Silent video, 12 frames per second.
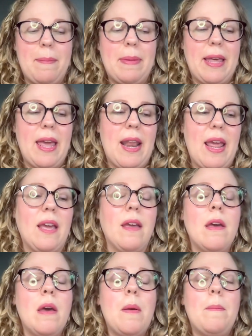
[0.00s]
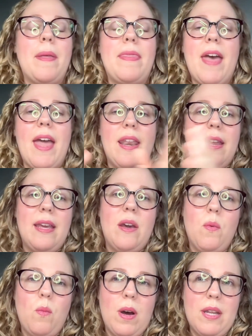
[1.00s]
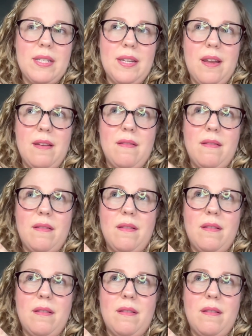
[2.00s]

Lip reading: planning, but then it wasn't